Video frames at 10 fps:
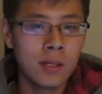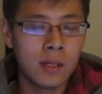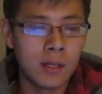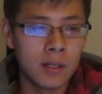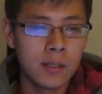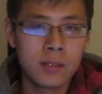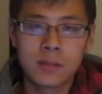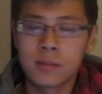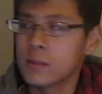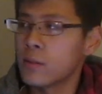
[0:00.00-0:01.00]
uh,
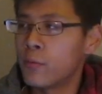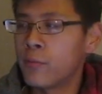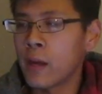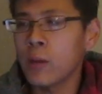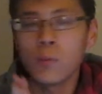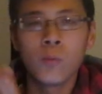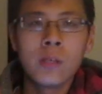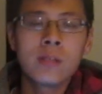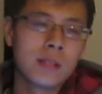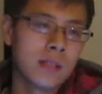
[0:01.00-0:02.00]
it's very
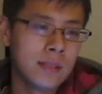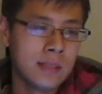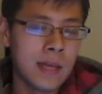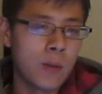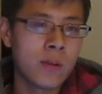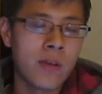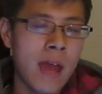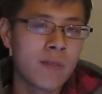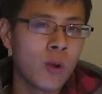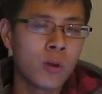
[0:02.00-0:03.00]
recent that we
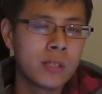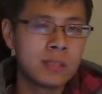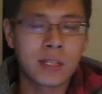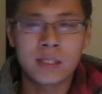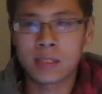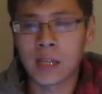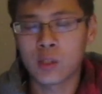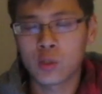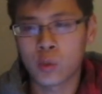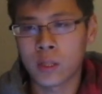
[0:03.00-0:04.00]
have all these
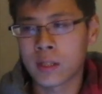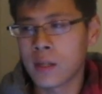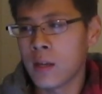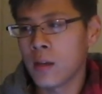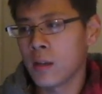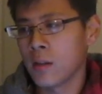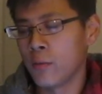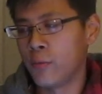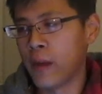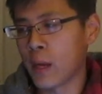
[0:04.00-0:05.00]
eccentric,
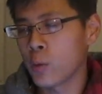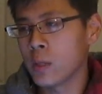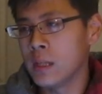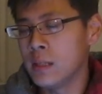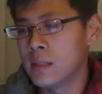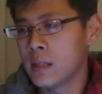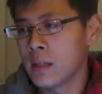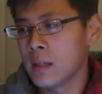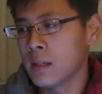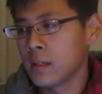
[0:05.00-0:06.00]
varied,
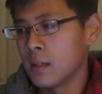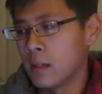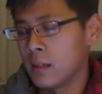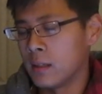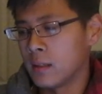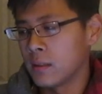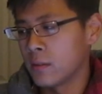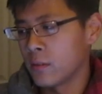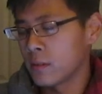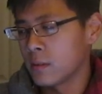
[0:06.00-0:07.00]
uh,
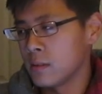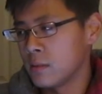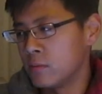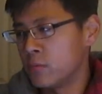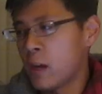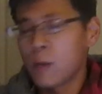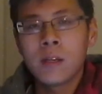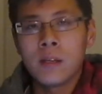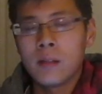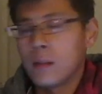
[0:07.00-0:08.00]

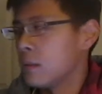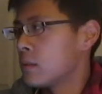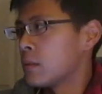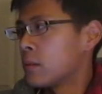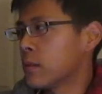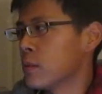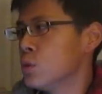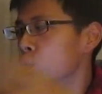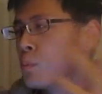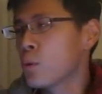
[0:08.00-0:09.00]
very
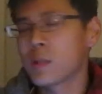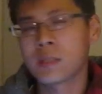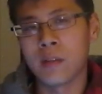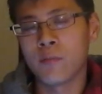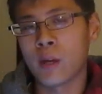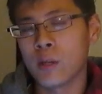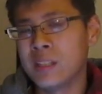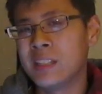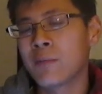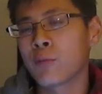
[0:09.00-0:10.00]
numerous and very
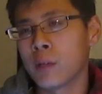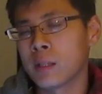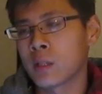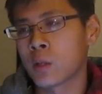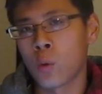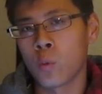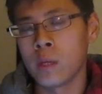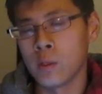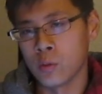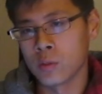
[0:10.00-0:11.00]
different
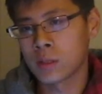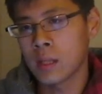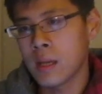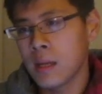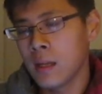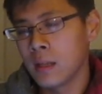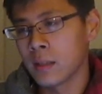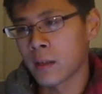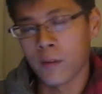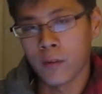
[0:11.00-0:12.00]
careers.
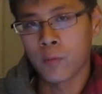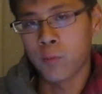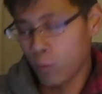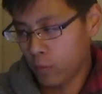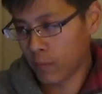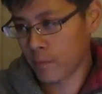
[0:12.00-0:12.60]
Like for